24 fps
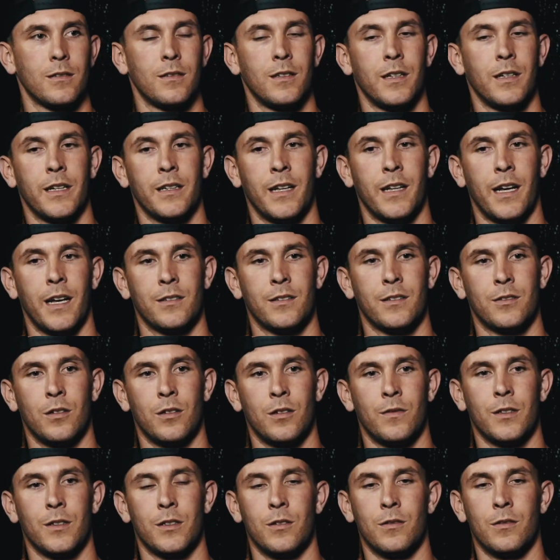and that
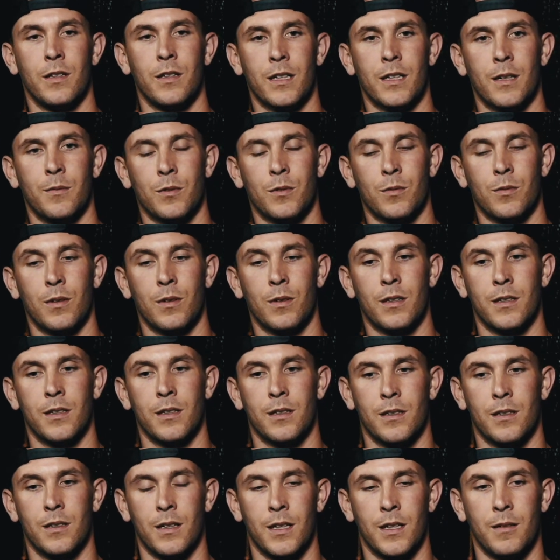servitude that comes with it.
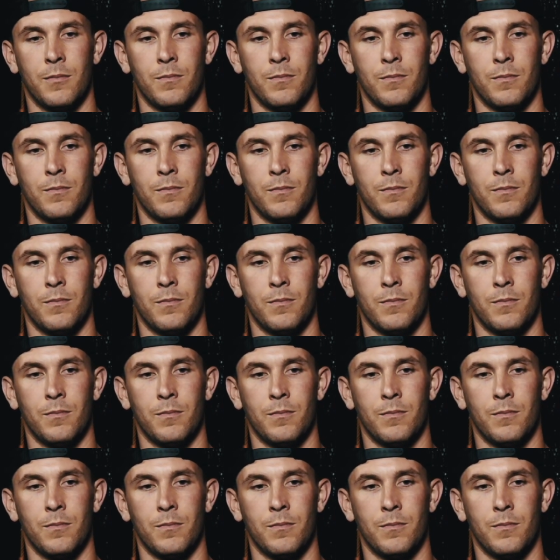I